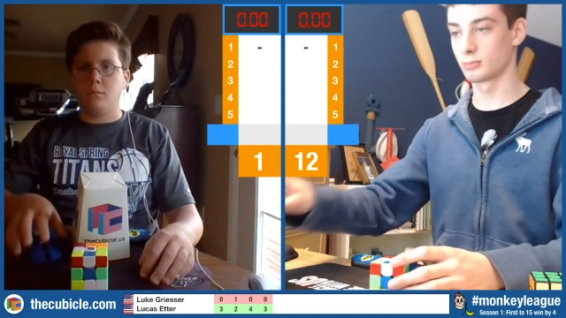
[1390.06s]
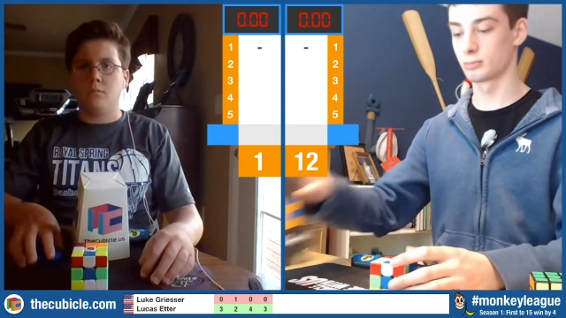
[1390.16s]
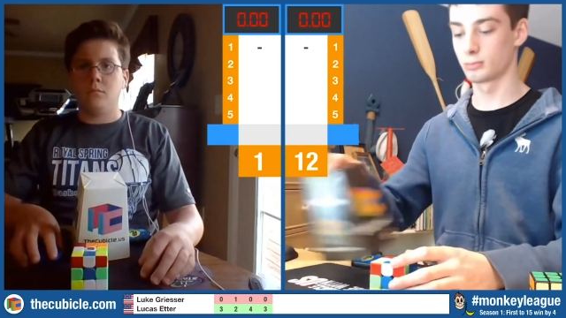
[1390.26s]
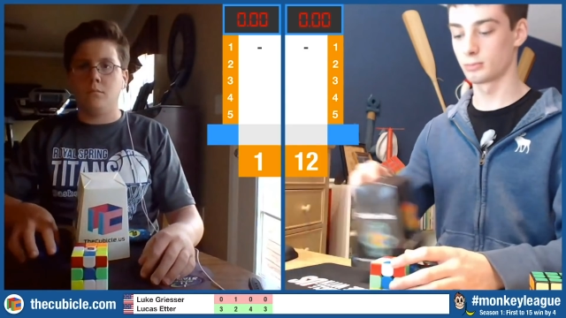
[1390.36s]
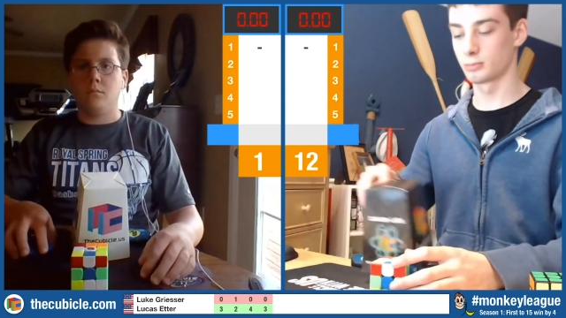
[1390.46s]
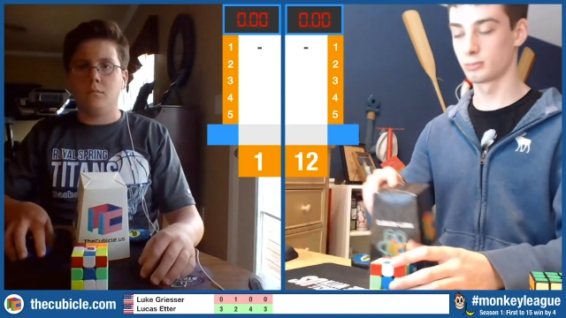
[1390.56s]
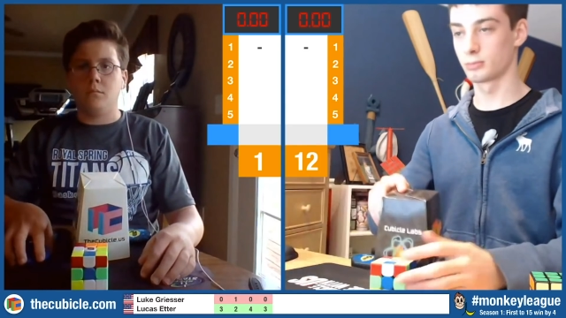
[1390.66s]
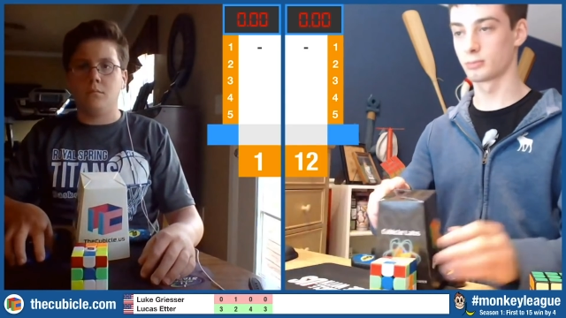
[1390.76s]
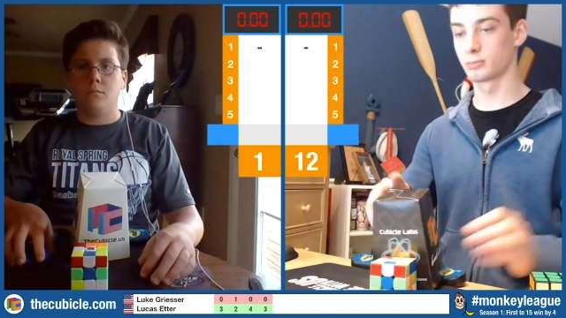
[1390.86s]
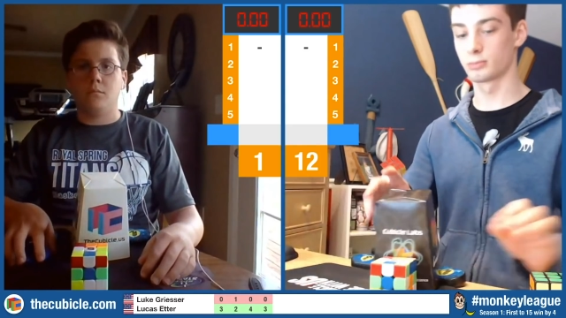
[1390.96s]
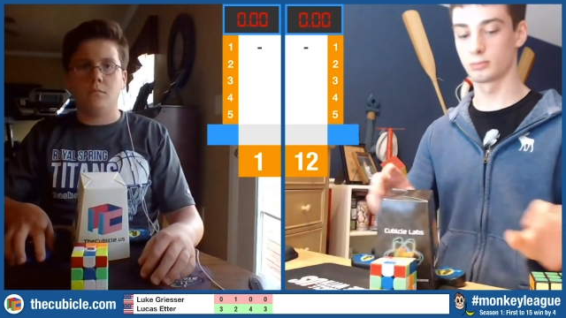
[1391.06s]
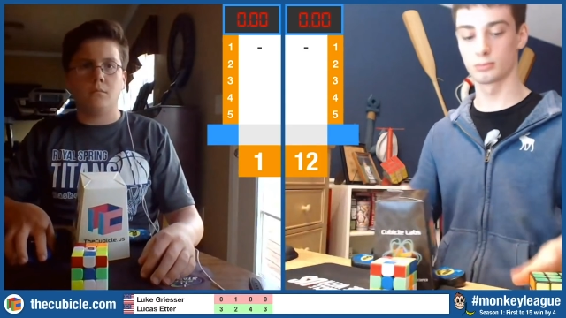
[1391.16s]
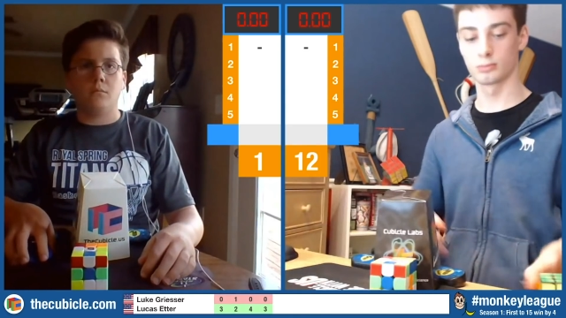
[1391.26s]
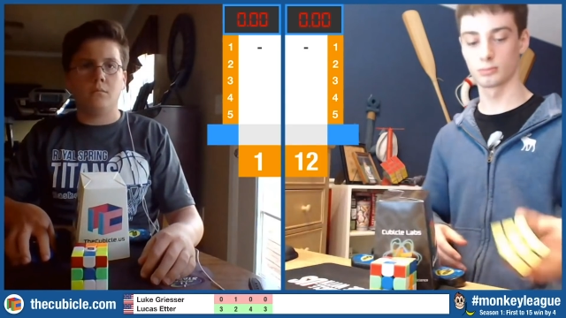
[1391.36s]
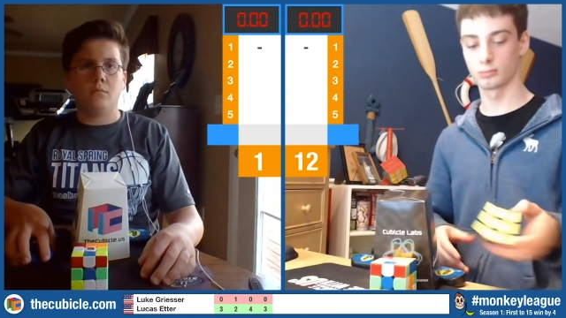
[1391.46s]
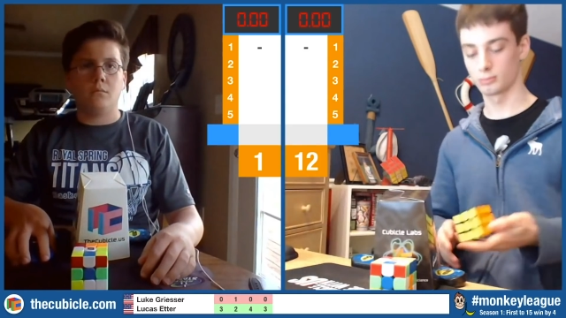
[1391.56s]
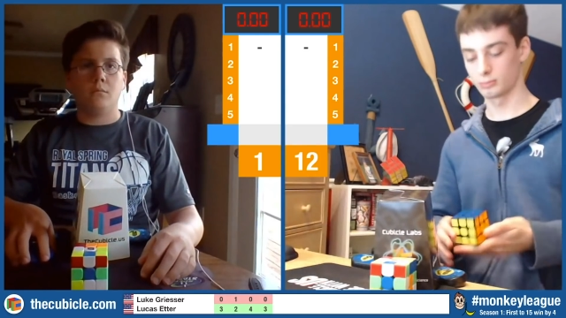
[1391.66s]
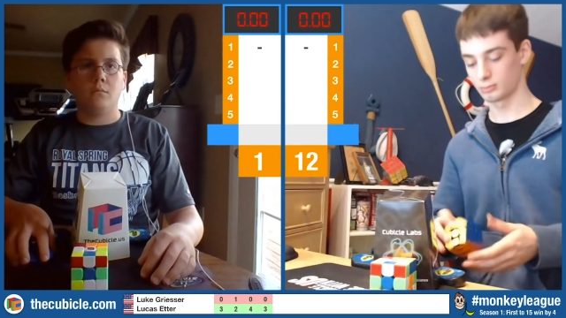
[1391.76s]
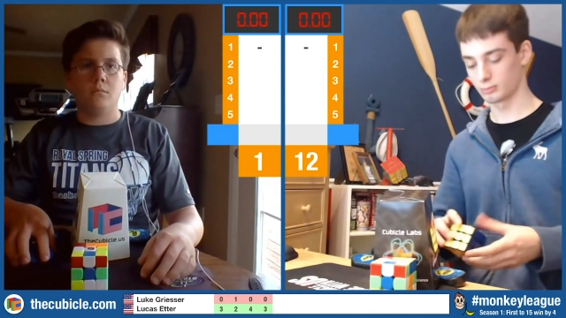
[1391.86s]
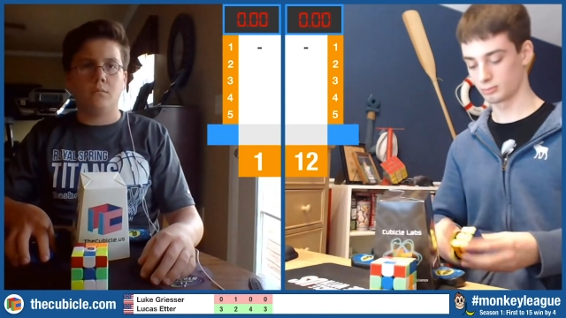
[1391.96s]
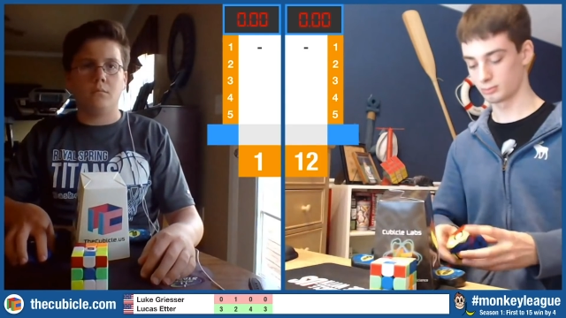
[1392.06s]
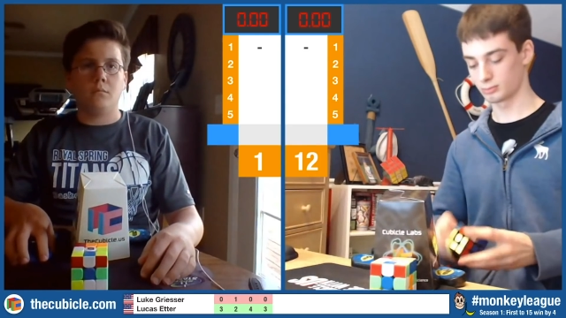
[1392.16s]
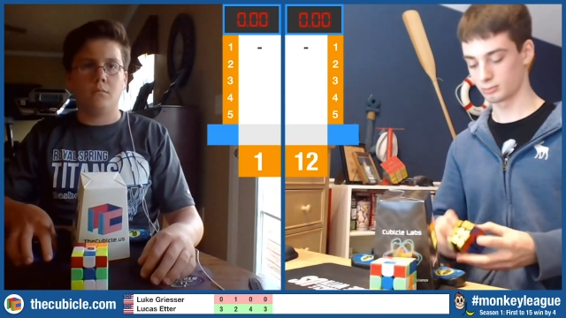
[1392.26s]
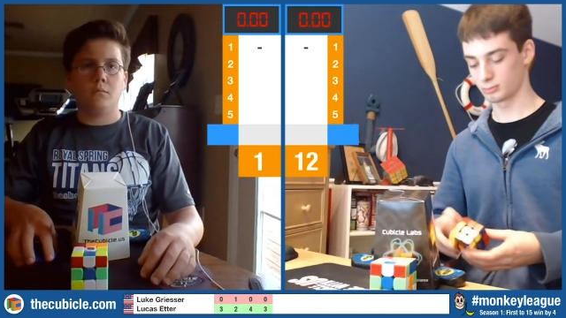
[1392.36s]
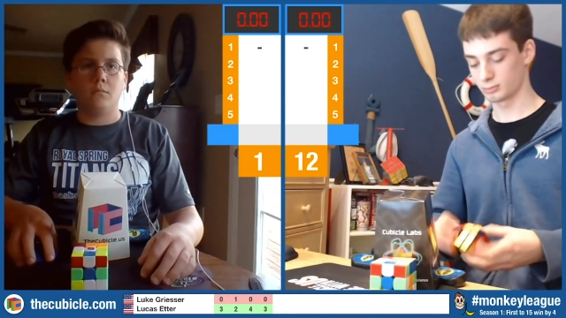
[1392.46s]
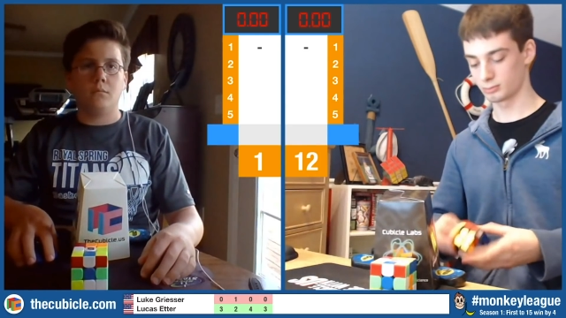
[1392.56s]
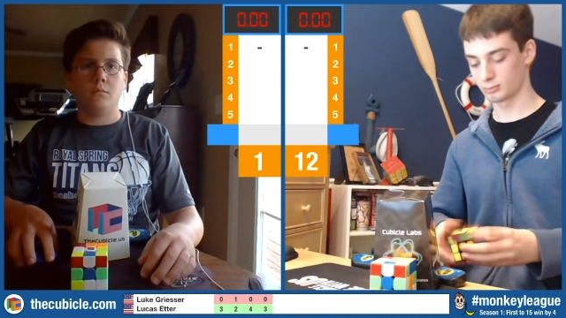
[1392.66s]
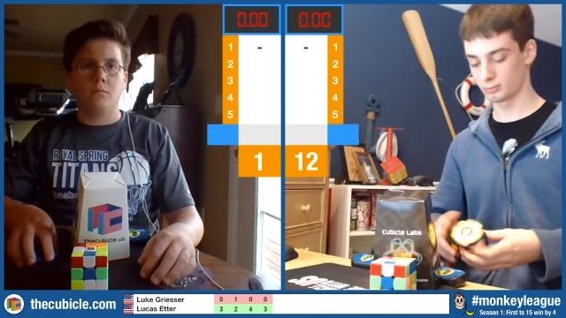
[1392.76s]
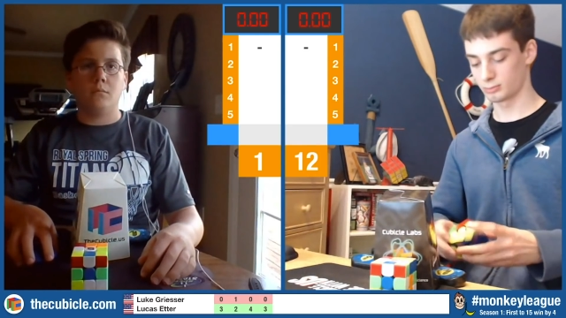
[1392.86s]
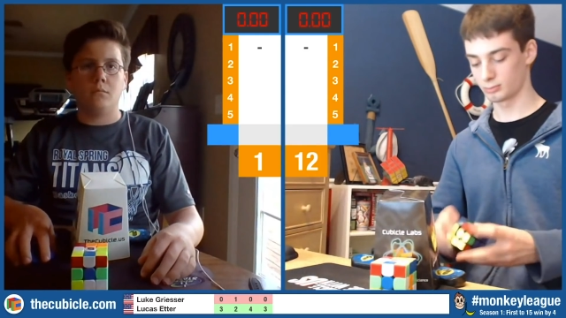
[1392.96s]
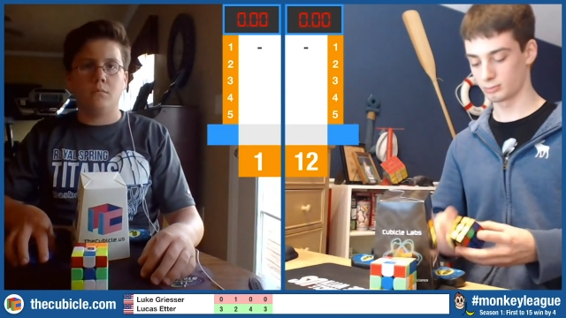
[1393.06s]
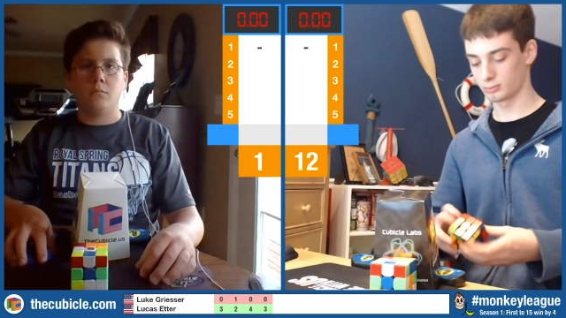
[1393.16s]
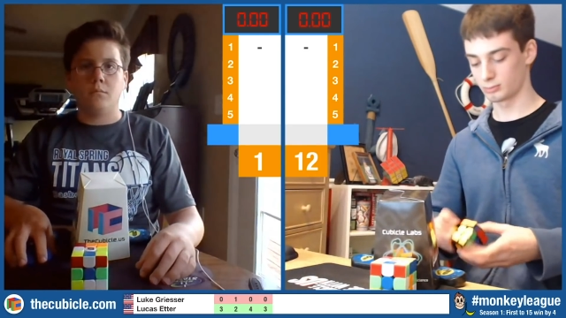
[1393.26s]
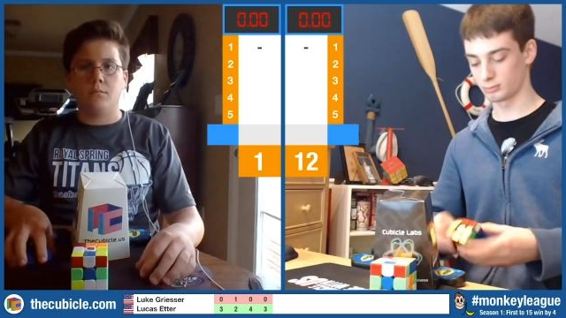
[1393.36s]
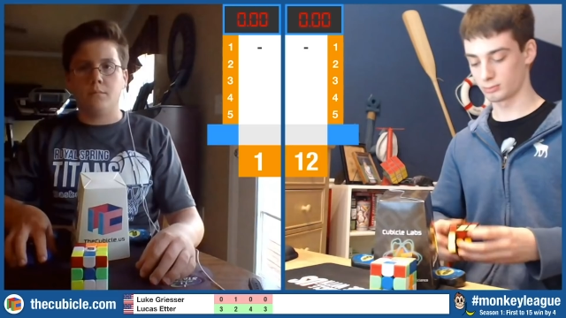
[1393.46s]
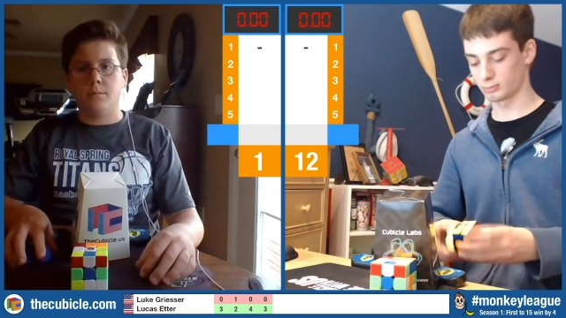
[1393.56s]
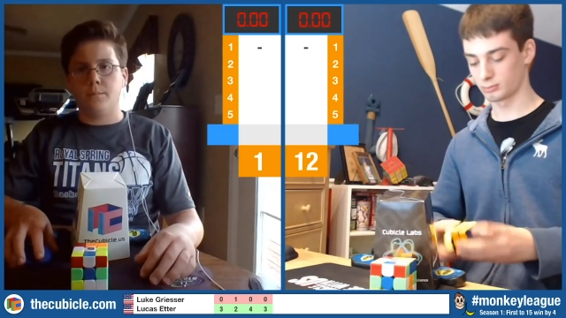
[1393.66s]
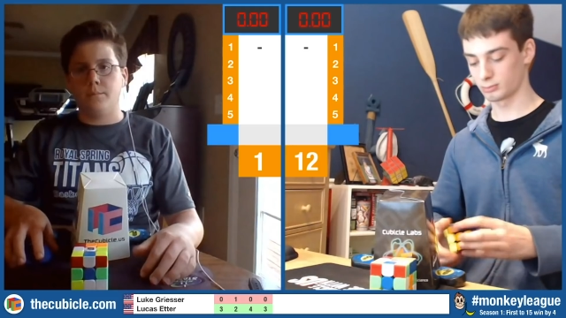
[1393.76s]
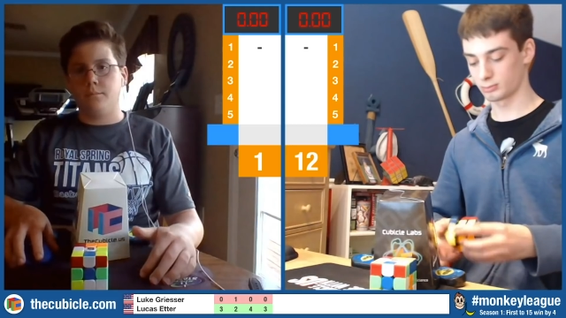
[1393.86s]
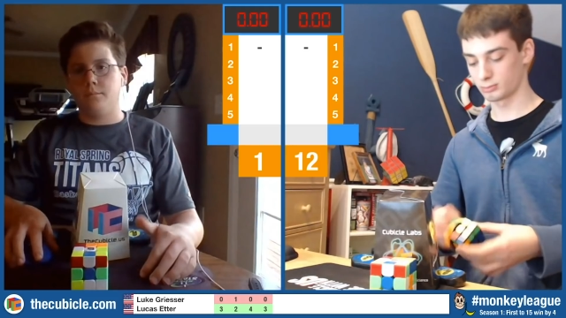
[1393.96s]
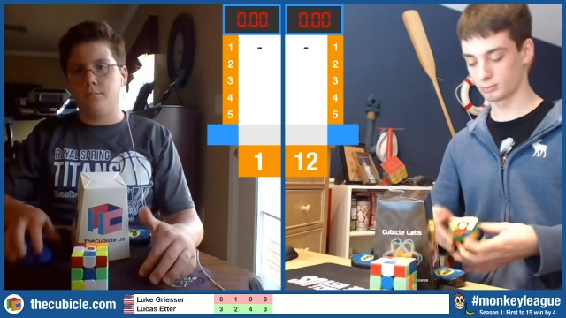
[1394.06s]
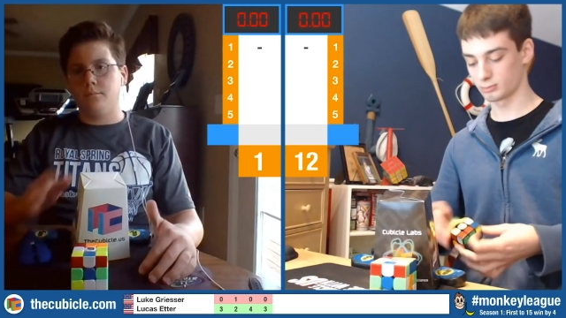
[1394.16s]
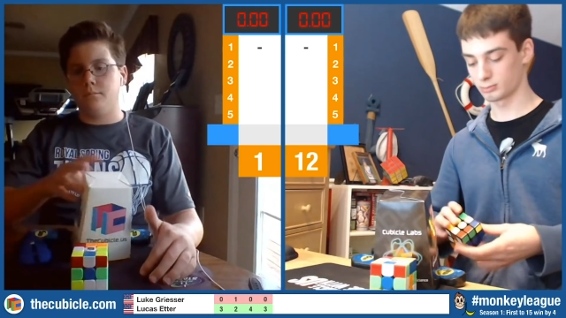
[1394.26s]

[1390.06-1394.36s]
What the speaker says: No one is speaking in this clip.